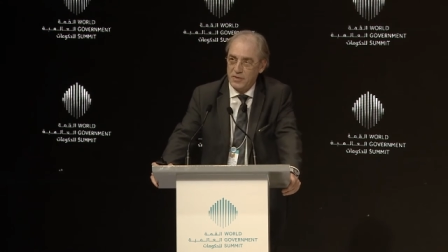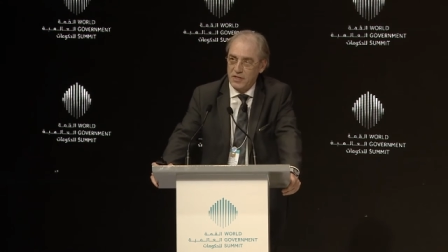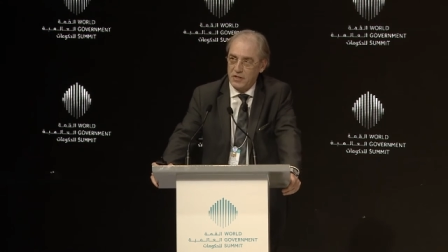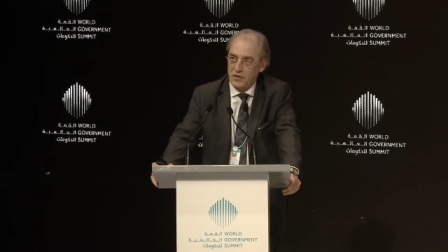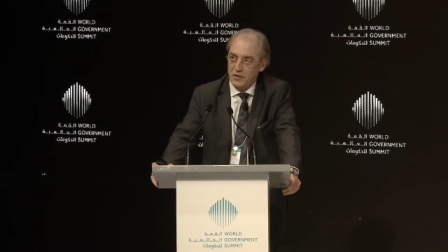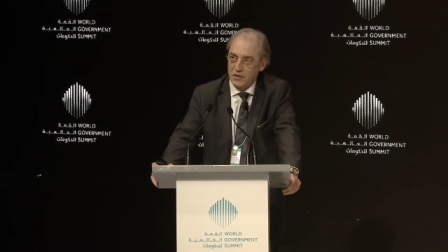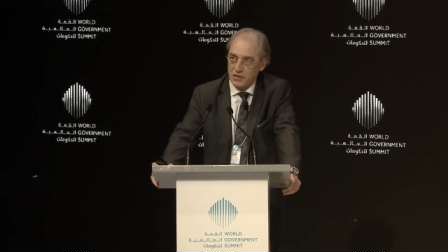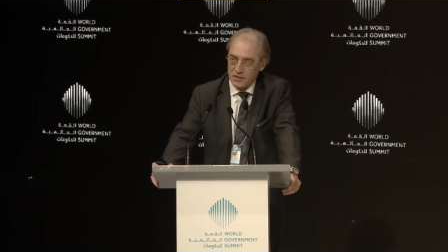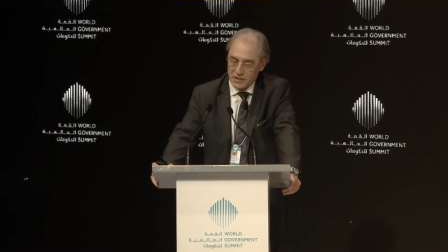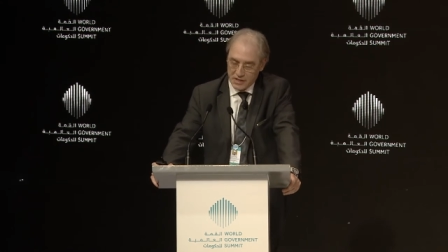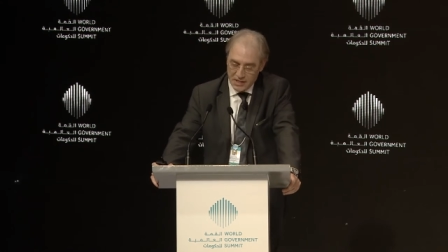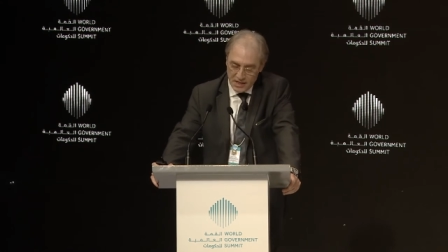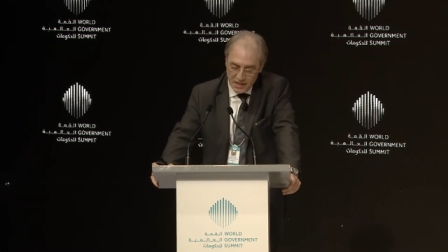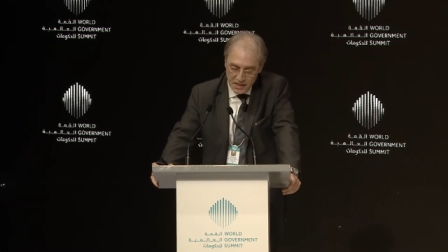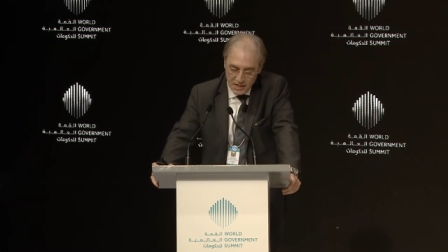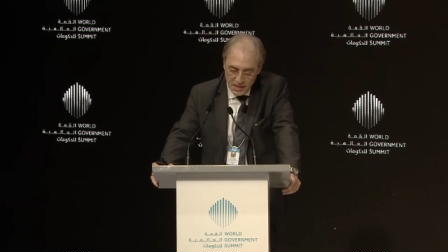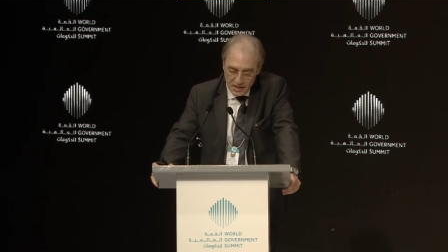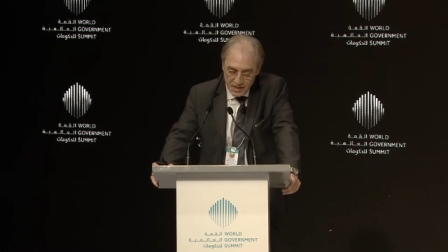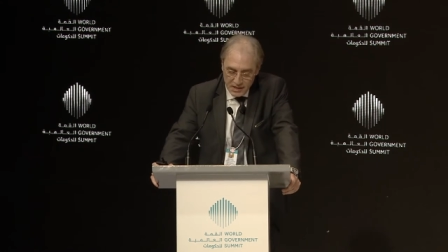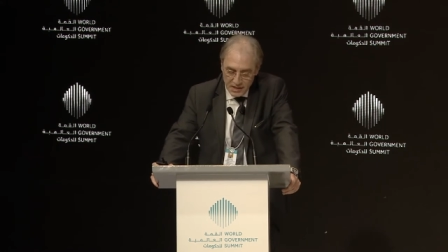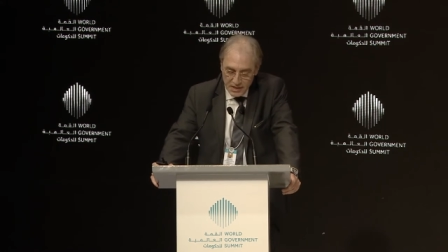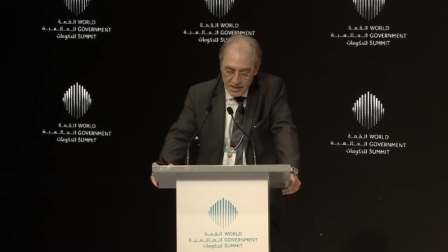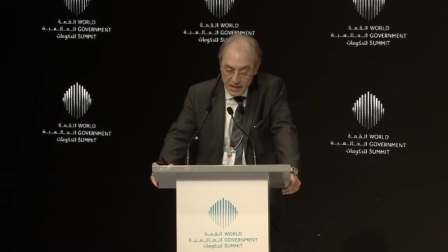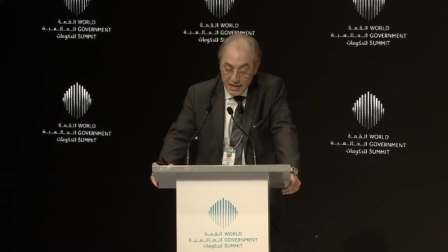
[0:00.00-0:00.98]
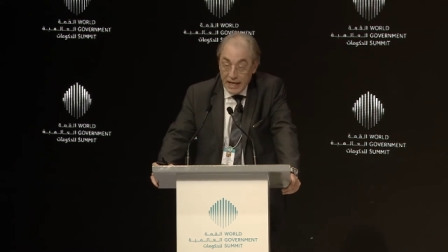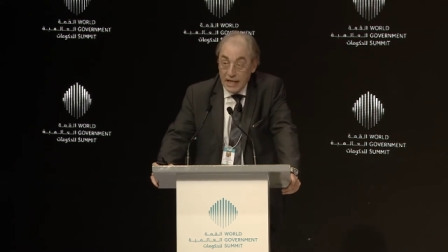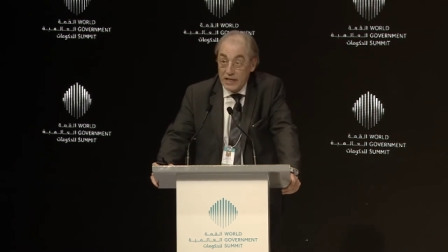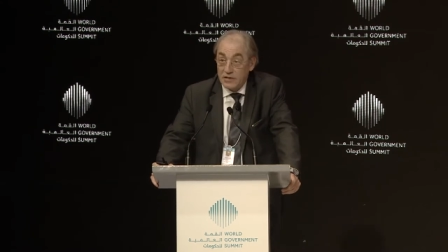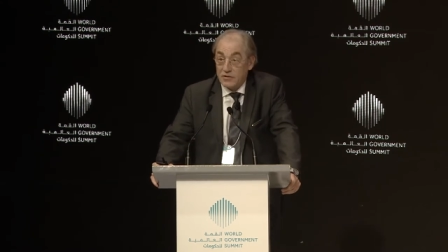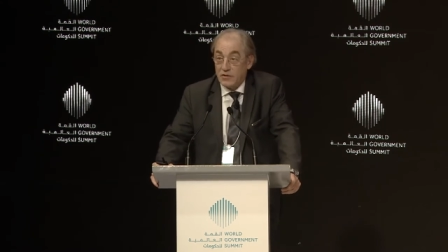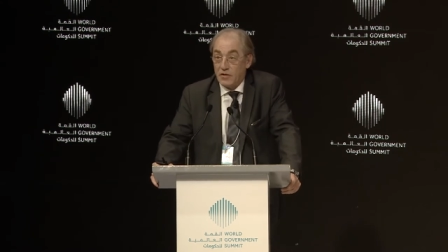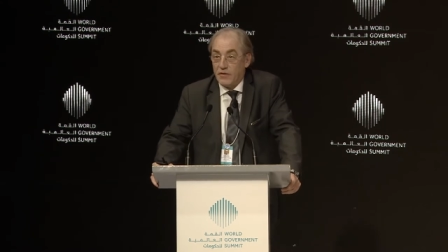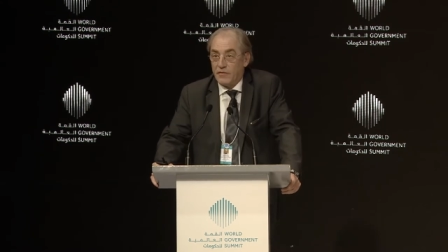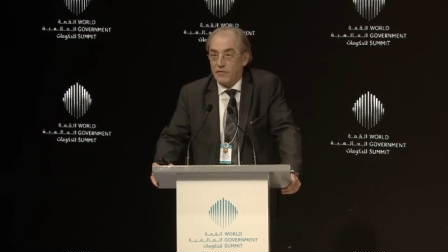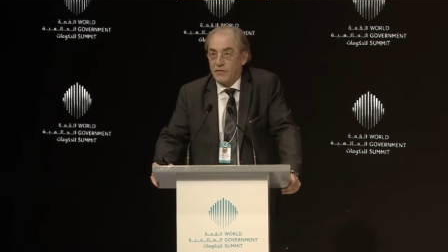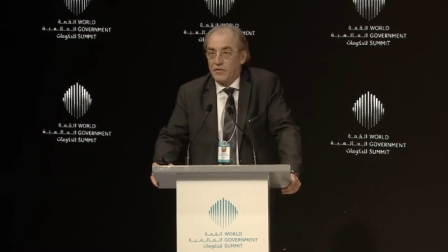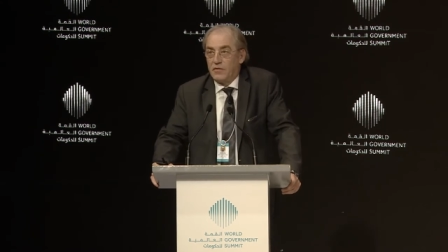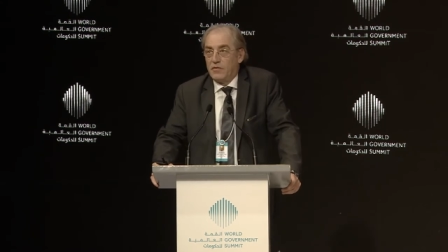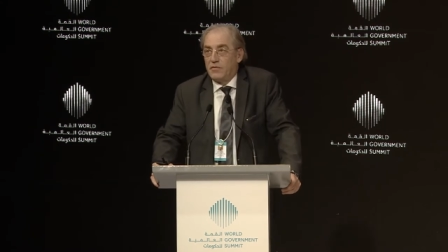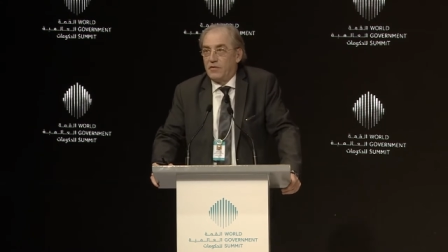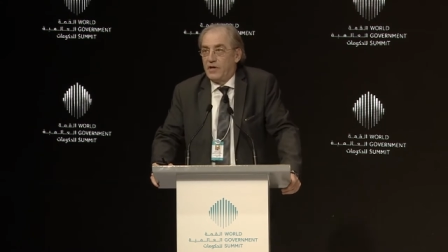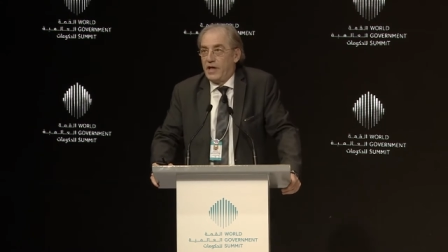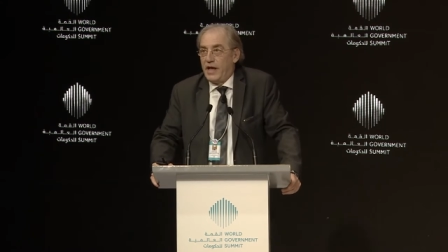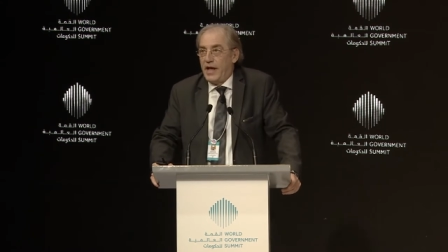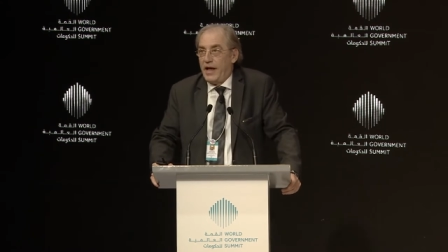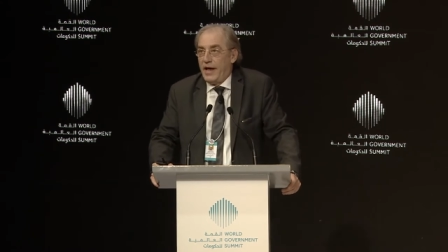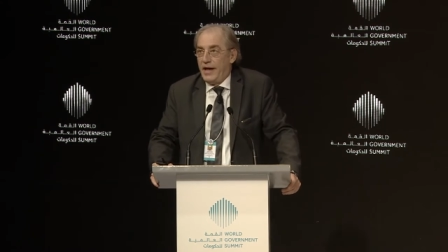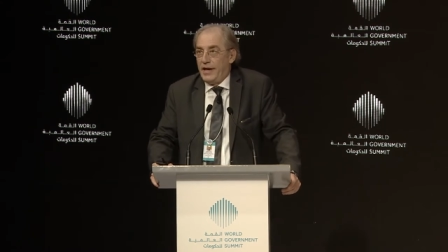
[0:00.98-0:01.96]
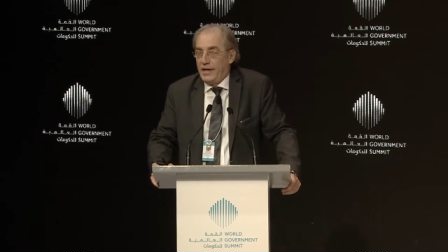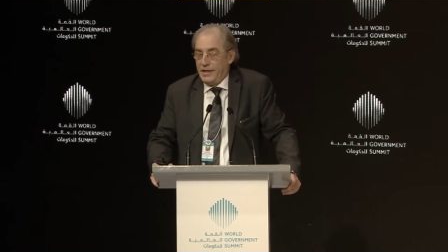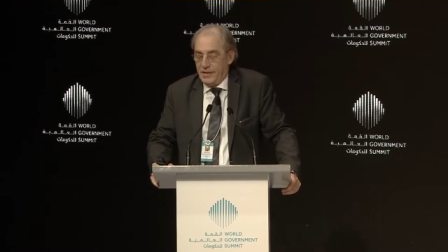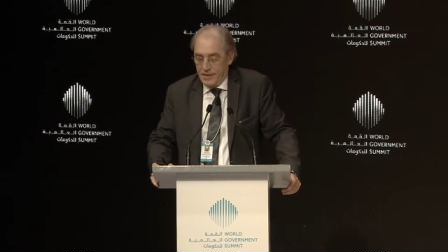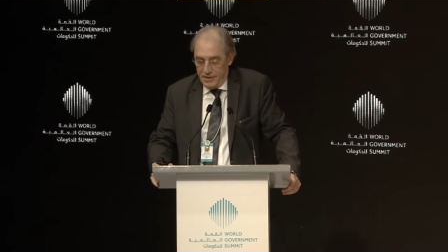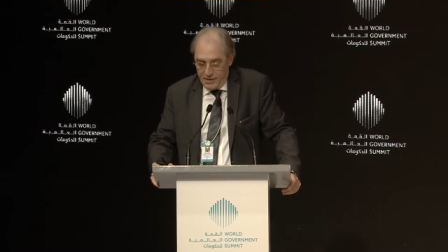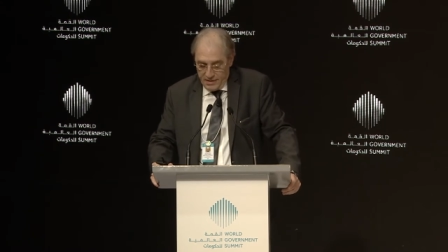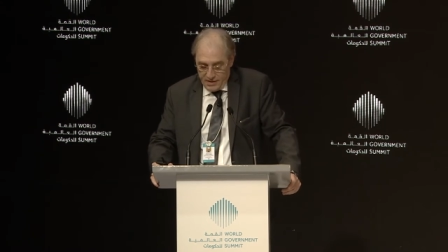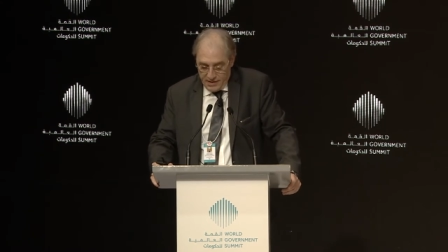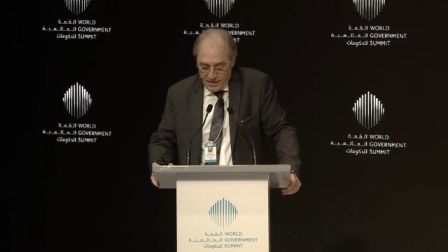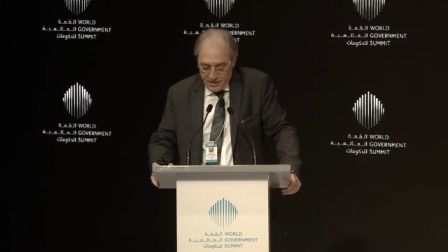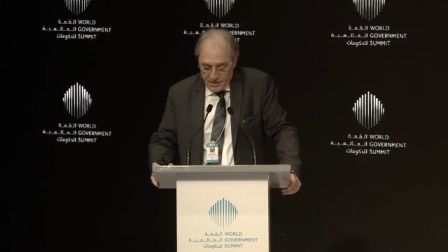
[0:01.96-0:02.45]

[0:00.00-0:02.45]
because as of today,